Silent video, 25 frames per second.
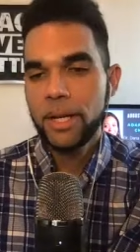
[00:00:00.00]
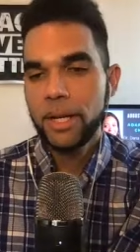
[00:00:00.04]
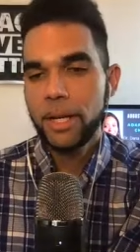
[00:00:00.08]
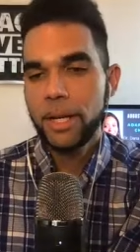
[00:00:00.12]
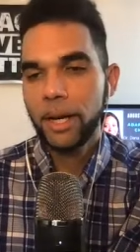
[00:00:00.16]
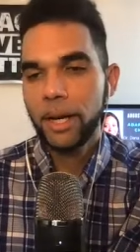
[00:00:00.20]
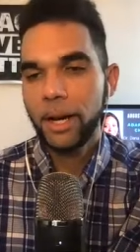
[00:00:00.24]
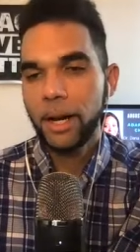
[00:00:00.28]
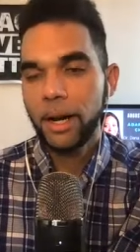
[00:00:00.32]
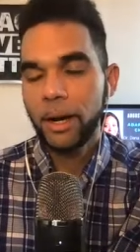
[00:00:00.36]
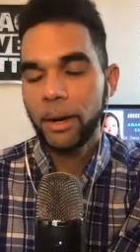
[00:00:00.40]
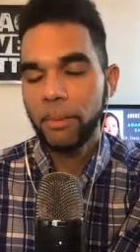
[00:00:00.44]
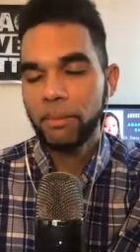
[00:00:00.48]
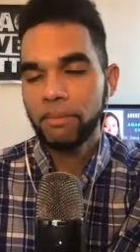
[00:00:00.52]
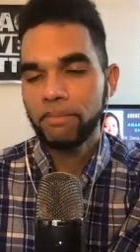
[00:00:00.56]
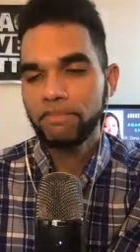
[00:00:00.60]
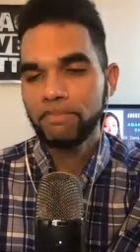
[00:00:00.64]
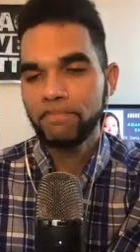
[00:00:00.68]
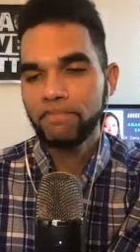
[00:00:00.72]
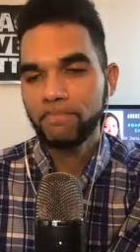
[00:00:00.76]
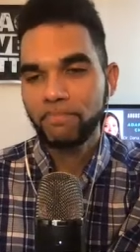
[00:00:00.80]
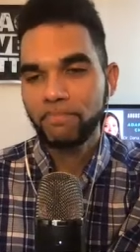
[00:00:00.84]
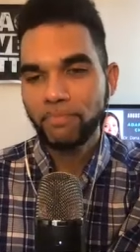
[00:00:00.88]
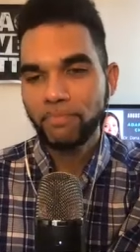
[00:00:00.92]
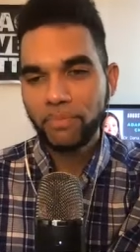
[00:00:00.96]
um,
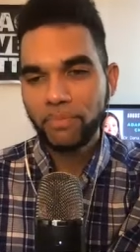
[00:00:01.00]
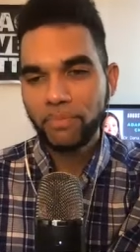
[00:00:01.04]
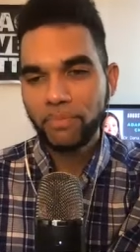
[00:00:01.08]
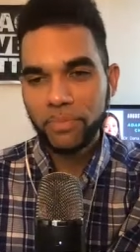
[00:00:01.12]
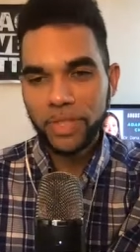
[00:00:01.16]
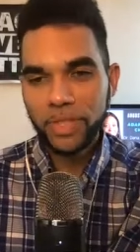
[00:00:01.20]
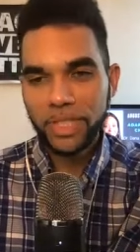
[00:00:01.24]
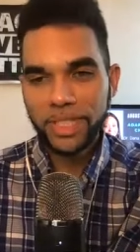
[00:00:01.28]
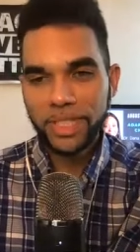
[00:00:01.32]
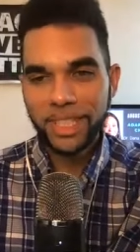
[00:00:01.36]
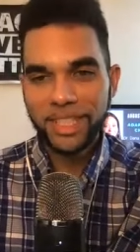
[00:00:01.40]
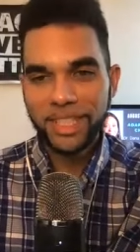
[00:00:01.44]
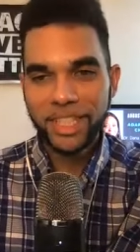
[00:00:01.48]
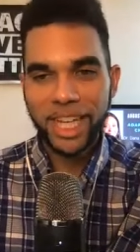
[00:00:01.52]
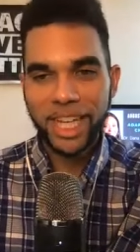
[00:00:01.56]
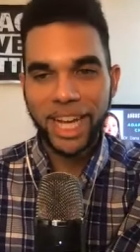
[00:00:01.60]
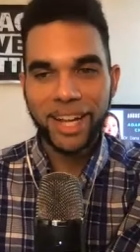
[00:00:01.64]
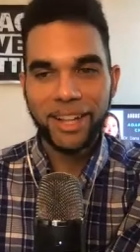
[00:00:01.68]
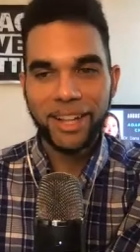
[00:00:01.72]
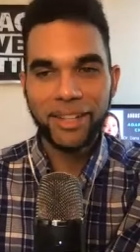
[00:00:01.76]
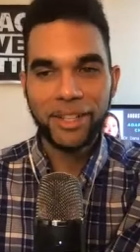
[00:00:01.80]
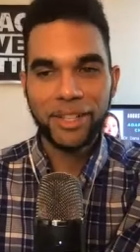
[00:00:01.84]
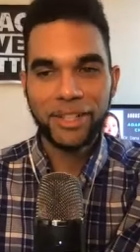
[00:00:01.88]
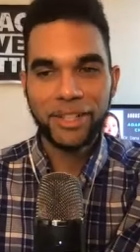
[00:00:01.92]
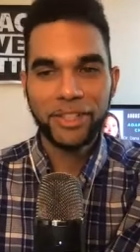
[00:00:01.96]

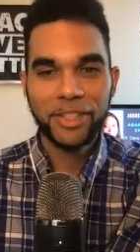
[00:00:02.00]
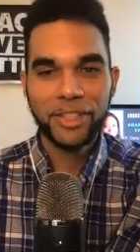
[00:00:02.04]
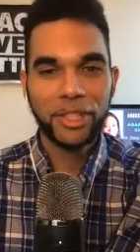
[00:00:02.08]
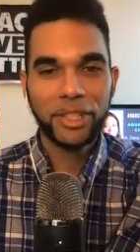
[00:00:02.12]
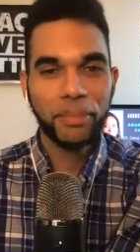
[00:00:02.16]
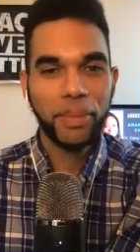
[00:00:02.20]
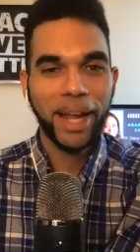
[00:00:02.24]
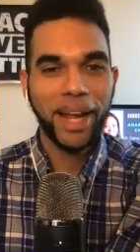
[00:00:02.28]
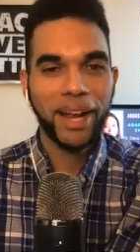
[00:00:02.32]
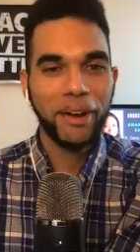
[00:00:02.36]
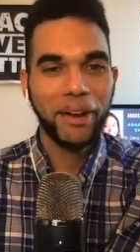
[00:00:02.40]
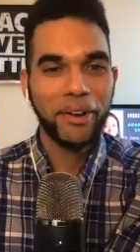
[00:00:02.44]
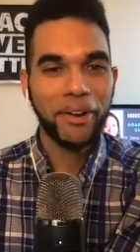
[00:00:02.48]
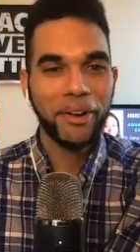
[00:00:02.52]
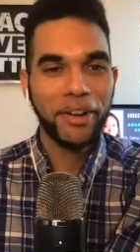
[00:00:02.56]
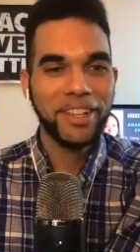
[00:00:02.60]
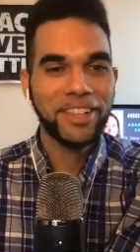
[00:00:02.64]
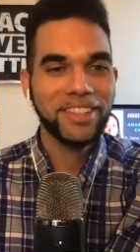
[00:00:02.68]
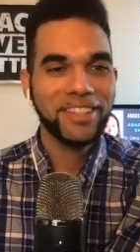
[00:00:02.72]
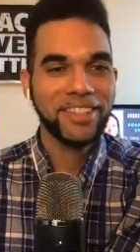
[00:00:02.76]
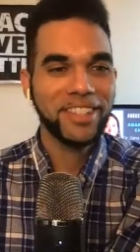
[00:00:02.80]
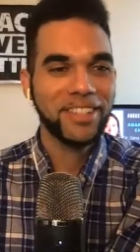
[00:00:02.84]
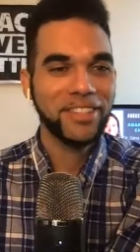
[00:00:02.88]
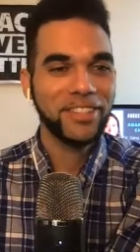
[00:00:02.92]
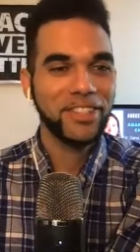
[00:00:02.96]
challenged
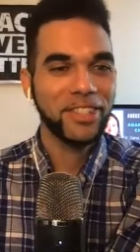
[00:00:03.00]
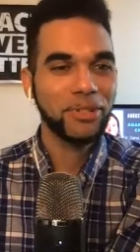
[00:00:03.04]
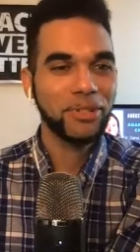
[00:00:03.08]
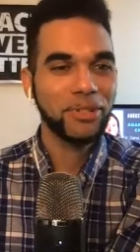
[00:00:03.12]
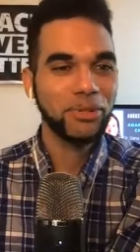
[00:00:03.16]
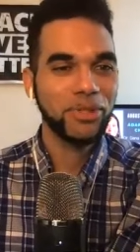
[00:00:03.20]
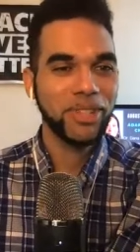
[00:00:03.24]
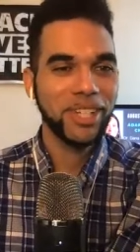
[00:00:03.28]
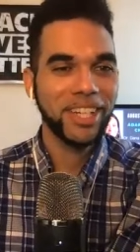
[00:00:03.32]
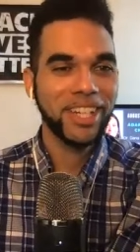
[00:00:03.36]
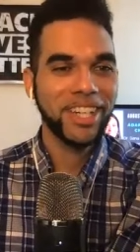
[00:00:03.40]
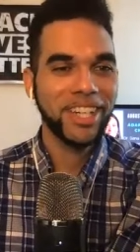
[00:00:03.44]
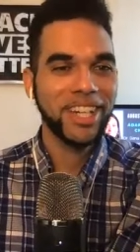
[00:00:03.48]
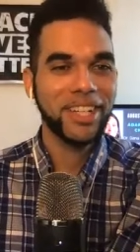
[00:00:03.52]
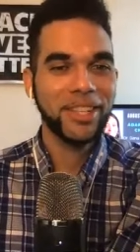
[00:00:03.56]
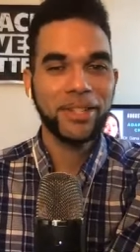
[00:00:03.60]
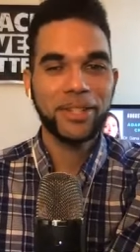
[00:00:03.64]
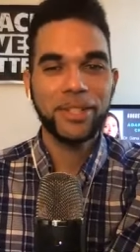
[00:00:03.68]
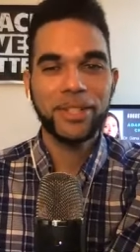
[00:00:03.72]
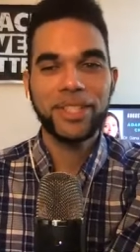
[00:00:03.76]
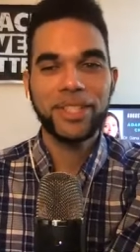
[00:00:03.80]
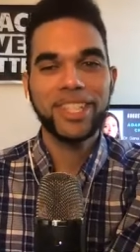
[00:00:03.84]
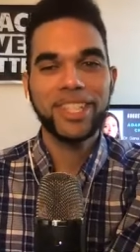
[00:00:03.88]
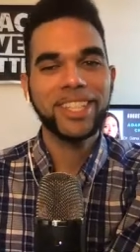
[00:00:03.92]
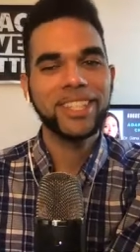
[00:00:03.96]
parents and children and
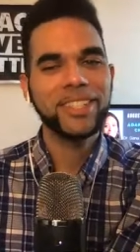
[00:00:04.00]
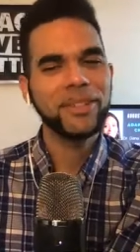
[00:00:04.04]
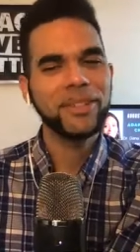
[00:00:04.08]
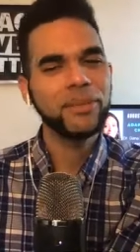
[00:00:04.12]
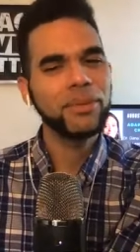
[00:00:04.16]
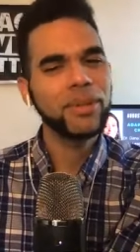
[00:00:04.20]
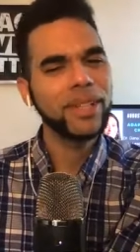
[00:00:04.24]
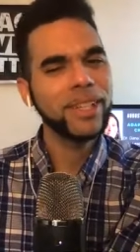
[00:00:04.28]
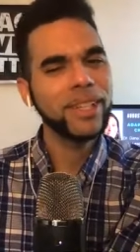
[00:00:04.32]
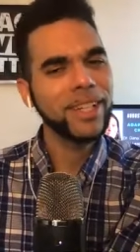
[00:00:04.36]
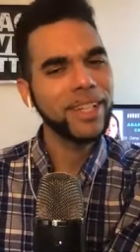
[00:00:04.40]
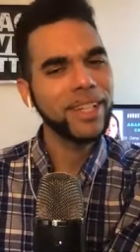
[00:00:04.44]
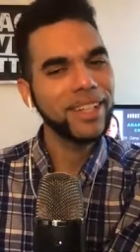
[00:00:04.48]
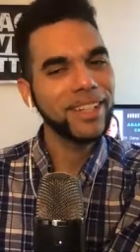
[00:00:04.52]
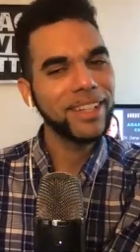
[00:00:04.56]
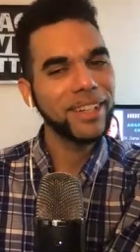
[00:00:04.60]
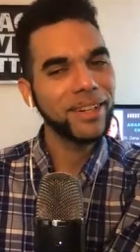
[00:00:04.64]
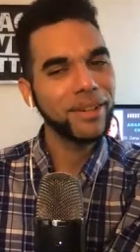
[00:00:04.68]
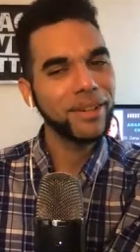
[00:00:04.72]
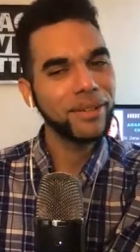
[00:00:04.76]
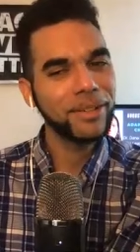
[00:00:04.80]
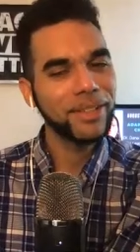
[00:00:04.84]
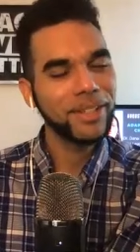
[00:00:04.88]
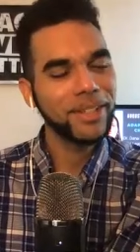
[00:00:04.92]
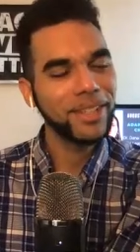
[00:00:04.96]
others like do you really need to
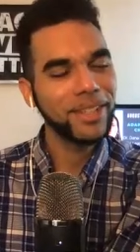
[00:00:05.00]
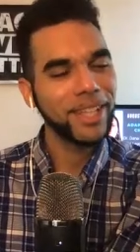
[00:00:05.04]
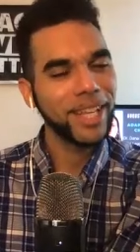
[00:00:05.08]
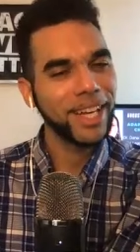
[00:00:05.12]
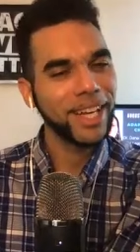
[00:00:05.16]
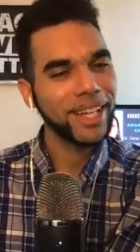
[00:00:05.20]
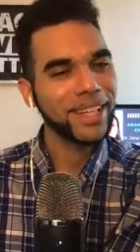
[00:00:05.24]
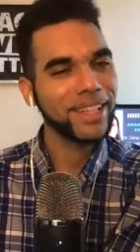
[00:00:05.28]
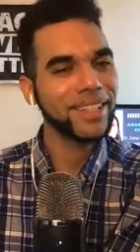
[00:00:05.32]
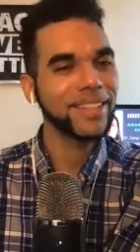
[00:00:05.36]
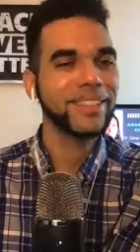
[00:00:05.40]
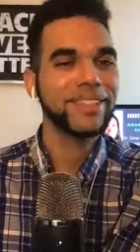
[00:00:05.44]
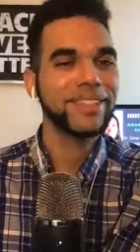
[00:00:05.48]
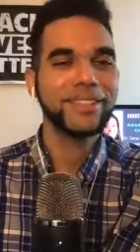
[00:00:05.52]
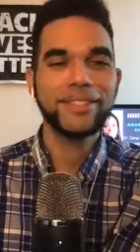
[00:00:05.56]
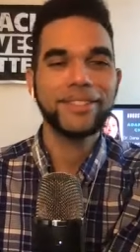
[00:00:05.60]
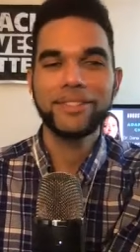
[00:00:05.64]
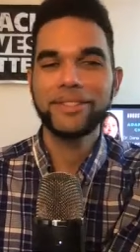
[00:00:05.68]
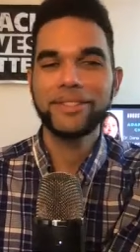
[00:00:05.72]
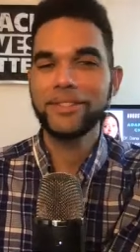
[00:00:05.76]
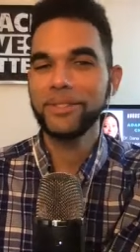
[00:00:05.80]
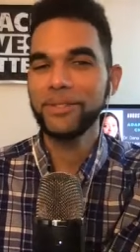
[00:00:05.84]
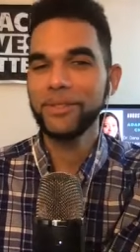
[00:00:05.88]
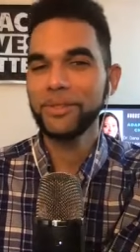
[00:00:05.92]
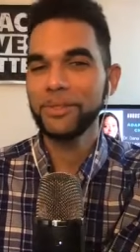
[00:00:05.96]
go to that
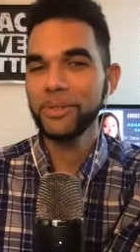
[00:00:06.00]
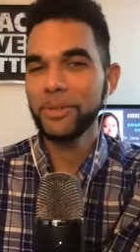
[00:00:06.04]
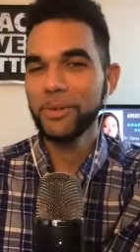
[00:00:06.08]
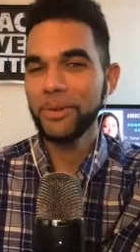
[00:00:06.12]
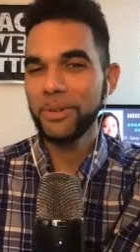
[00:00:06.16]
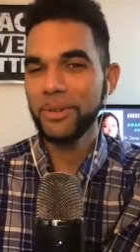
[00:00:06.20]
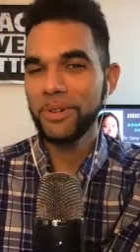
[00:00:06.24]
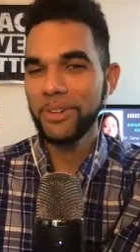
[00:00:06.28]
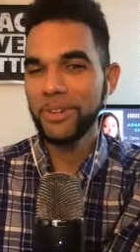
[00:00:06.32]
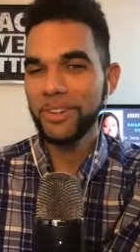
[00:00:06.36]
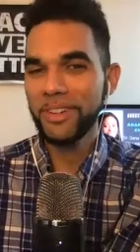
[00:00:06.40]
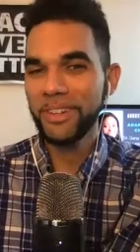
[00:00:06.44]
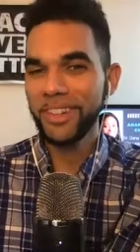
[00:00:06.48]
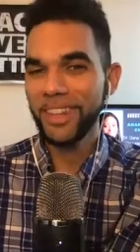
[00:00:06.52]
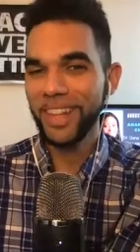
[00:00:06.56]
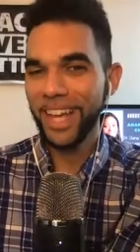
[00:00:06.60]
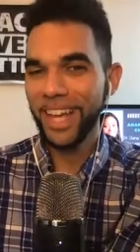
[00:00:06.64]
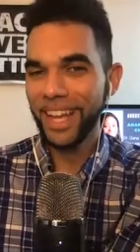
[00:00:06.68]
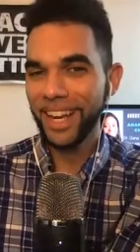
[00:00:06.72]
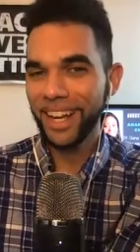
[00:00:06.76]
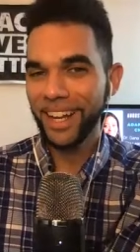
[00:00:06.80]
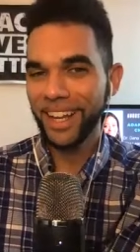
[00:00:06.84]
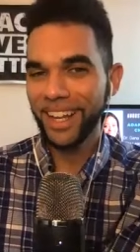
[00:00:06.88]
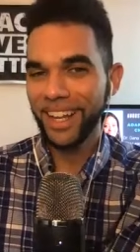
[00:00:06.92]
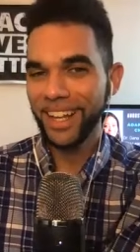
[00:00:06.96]
store
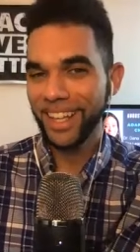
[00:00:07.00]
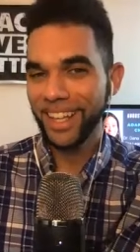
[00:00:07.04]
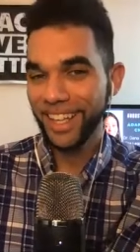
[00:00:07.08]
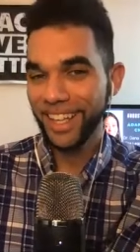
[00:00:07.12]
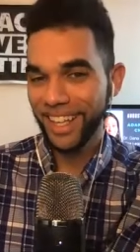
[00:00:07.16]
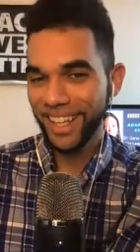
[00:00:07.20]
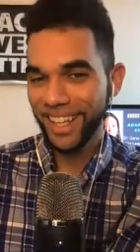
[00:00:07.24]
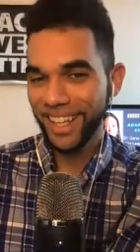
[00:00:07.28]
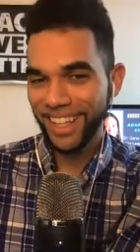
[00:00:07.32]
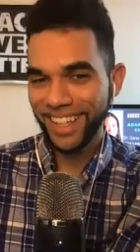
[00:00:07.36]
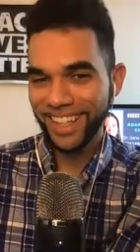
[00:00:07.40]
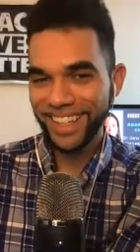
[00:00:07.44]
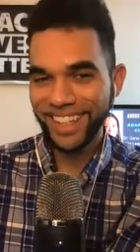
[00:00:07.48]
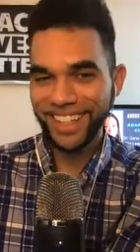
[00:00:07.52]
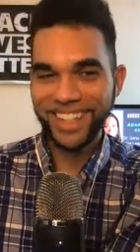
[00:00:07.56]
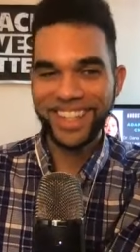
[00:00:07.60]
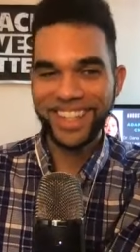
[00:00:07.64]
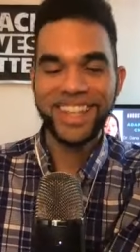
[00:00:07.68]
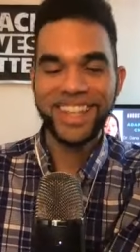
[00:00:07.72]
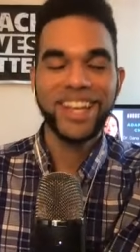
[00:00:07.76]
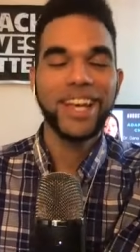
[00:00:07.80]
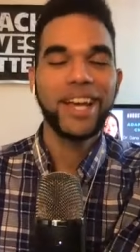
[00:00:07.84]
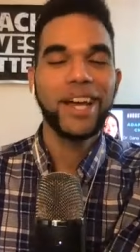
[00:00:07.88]
that again